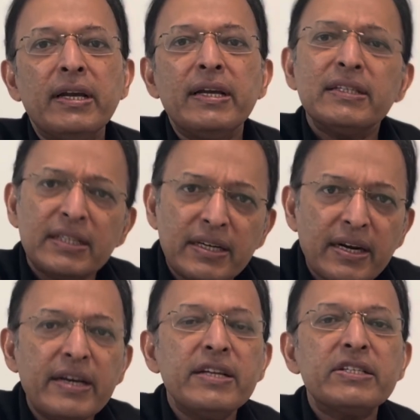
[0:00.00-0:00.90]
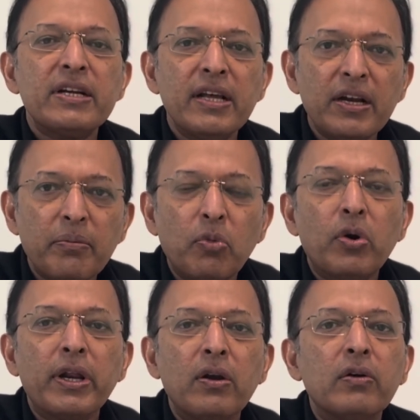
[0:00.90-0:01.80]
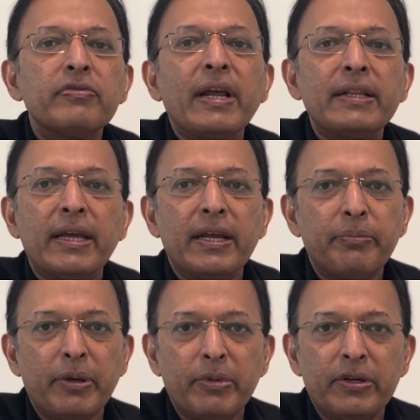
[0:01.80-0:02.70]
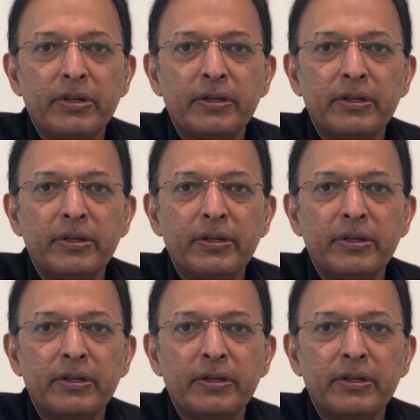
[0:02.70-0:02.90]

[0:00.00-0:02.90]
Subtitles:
is the traditional model of healthcare payment.